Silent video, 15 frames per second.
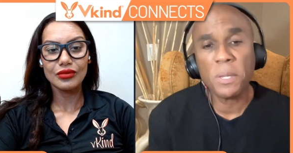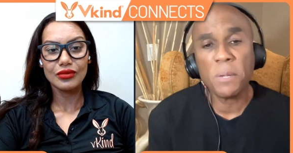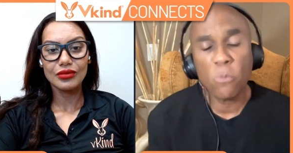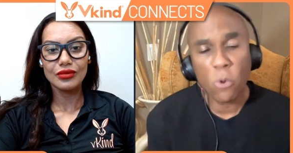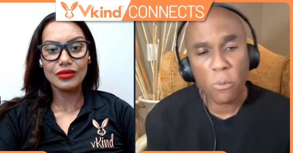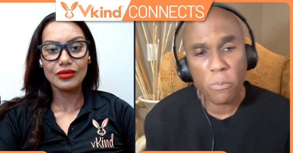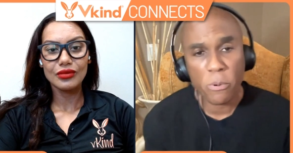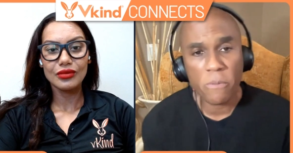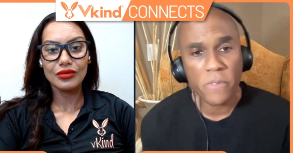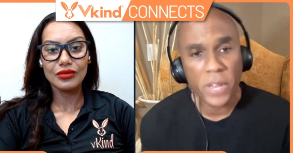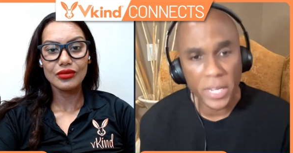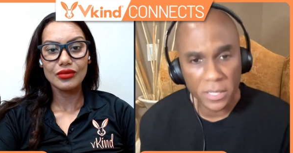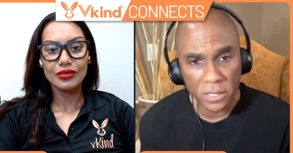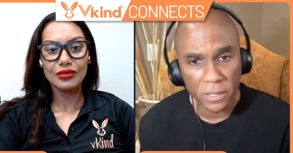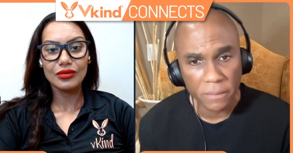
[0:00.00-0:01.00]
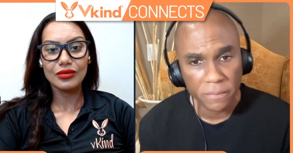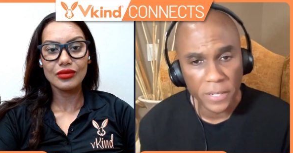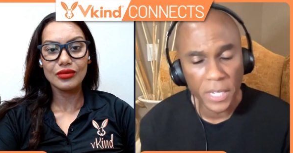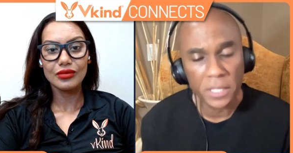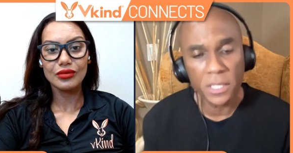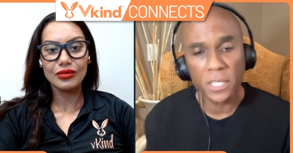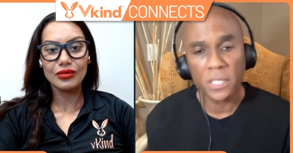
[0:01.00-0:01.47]
Speaker 1: more pervasive.
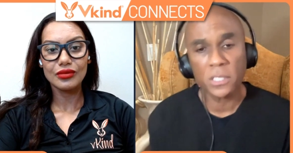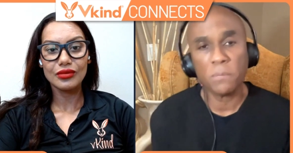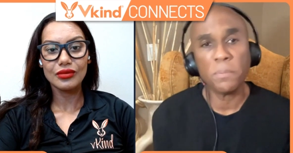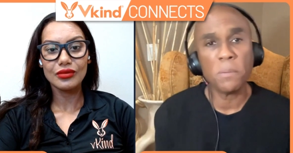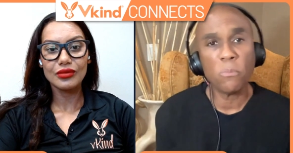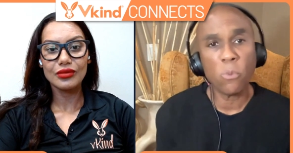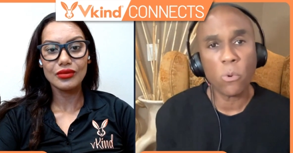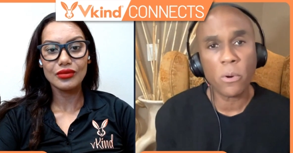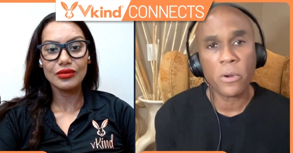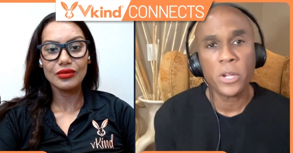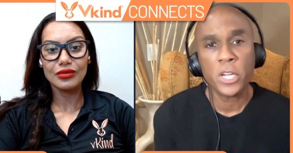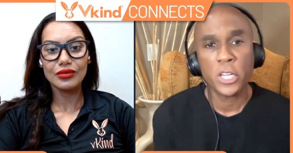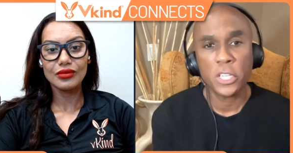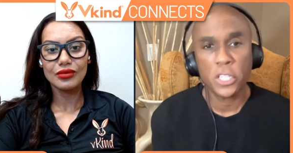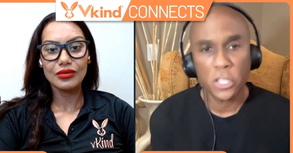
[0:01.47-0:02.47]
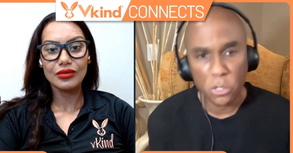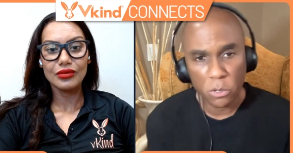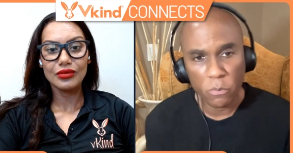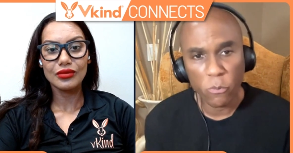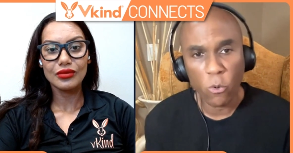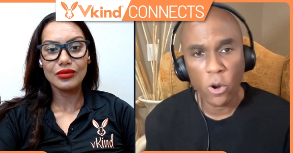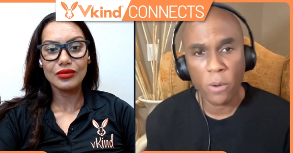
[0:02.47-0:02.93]
It needs to be more
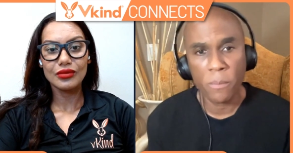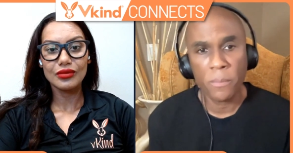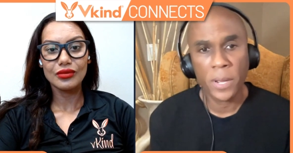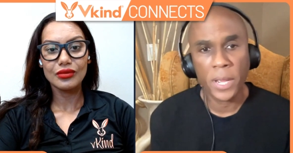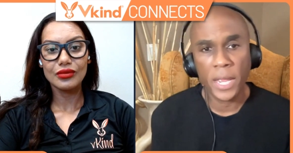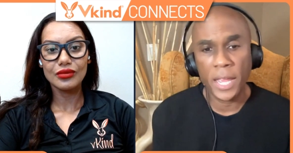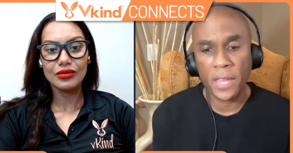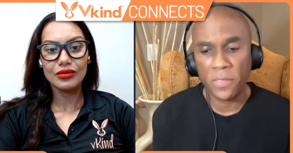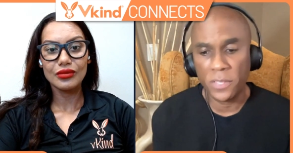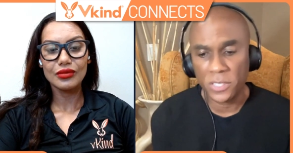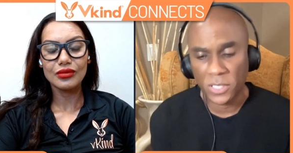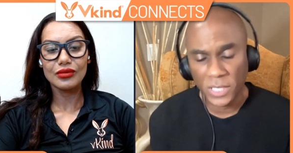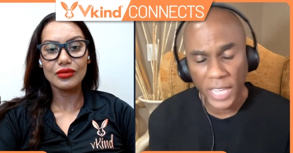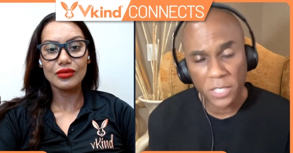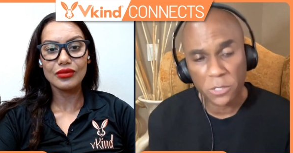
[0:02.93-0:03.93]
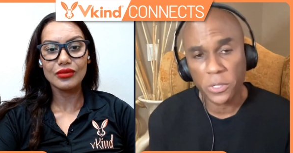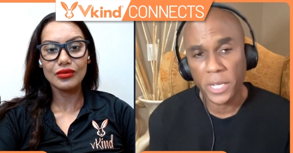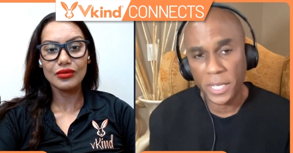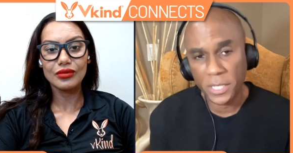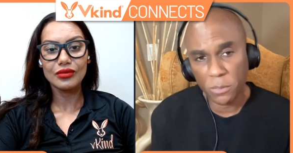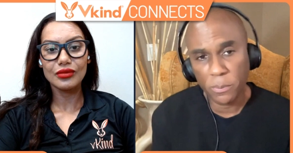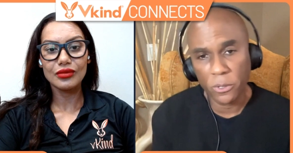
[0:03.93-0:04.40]
uniform and the standard
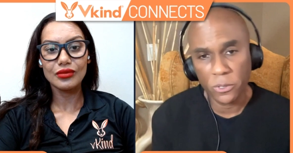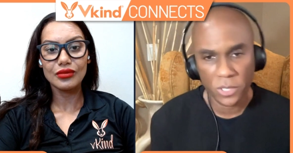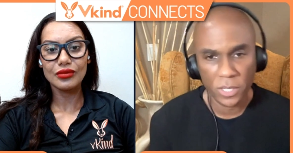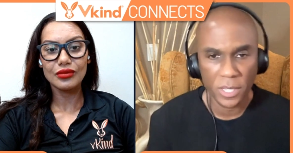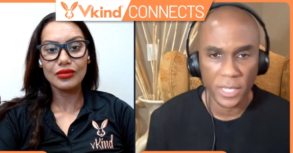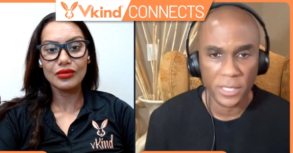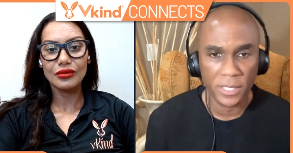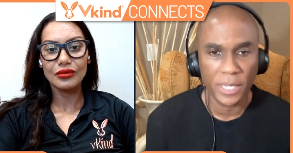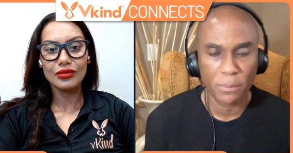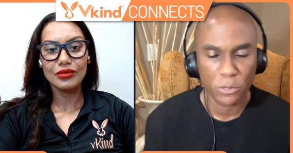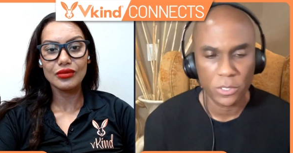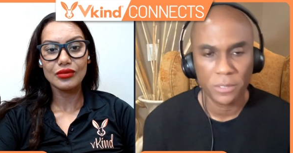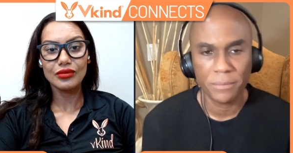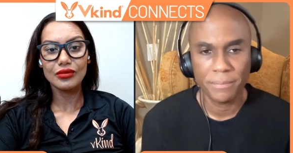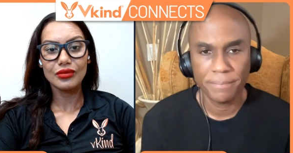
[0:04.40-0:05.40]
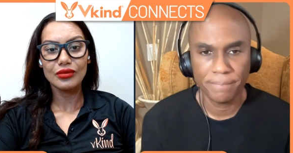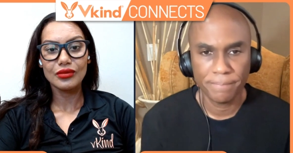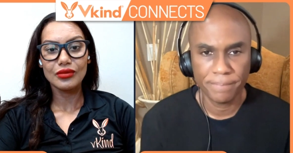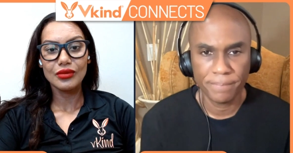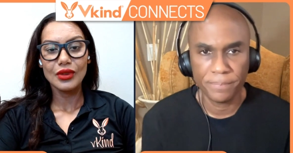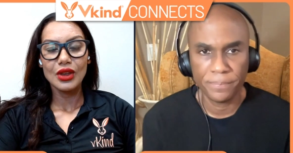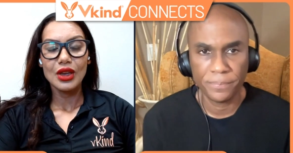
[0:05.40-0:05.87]
as opposed to the exception.
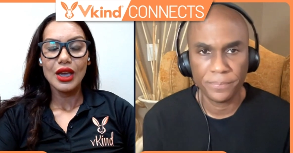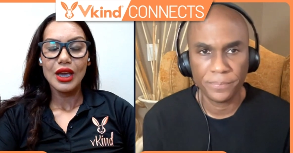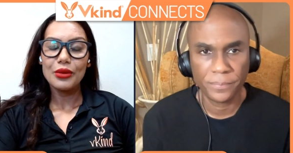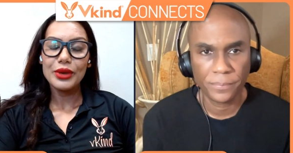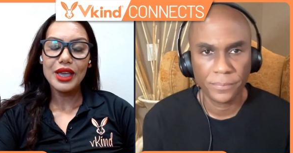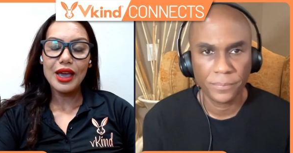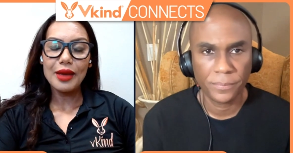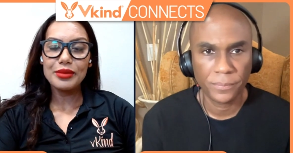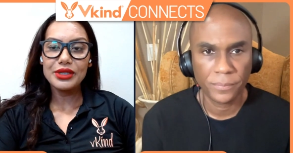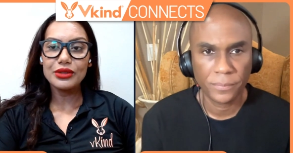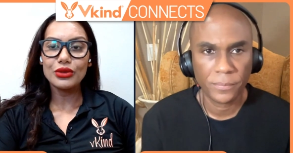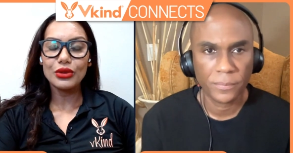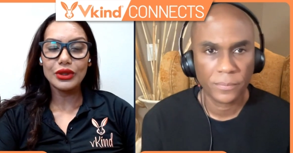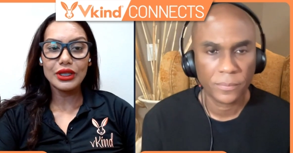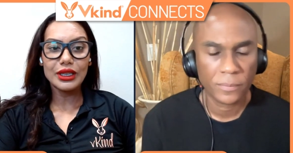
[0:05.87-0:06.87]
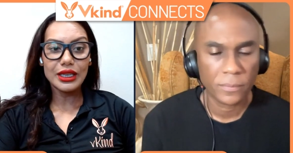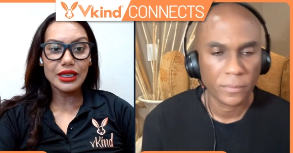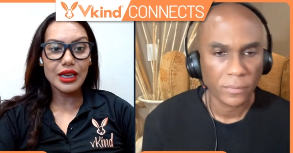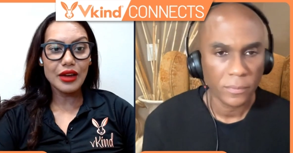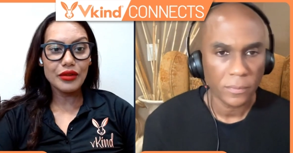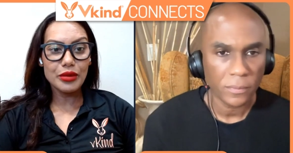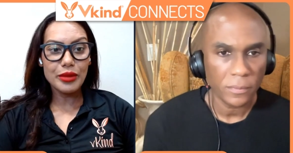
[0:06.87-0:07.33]
Speaker 2: And we absolutely need
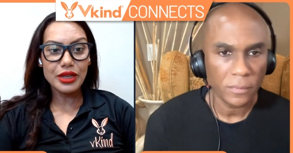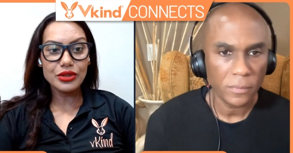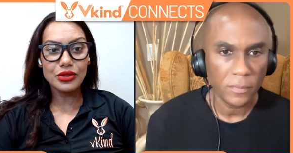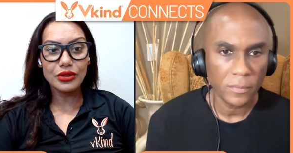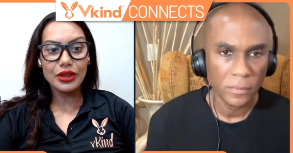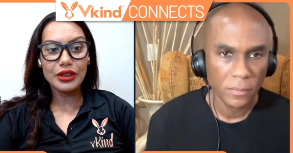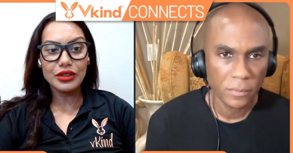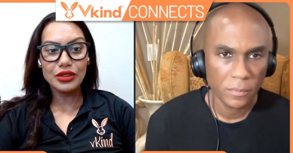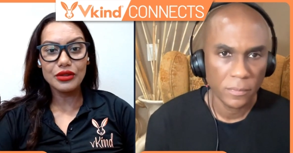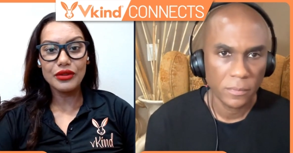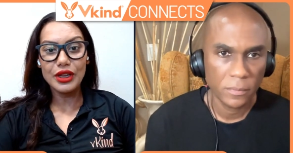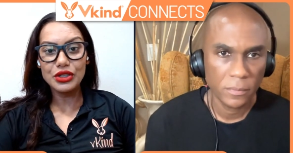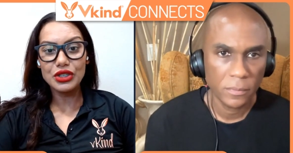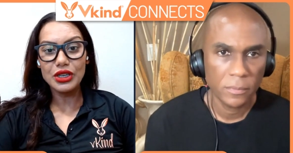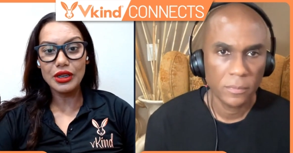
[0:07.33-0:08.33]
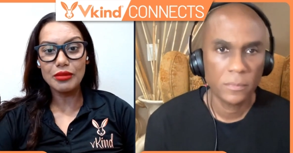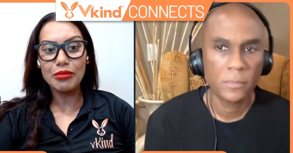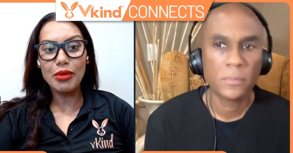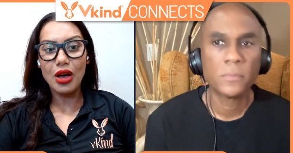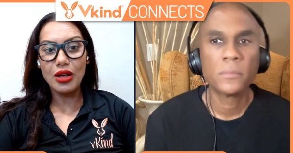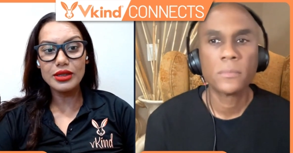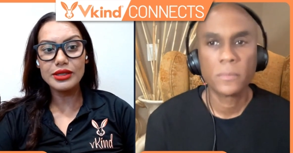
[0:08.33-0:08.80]
governmental intervention,
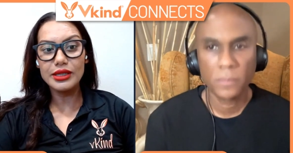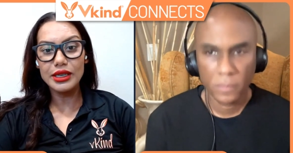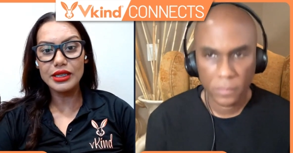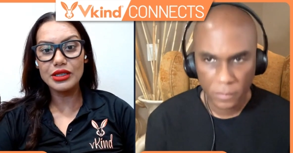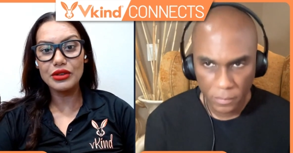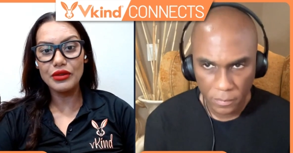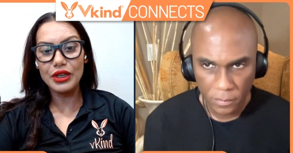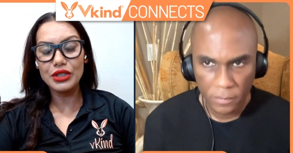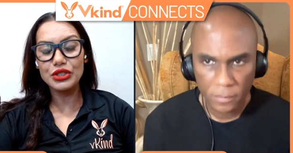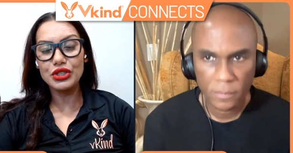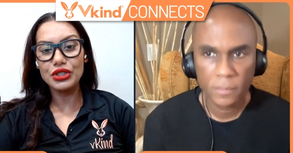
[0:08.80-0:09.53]
policy intervention to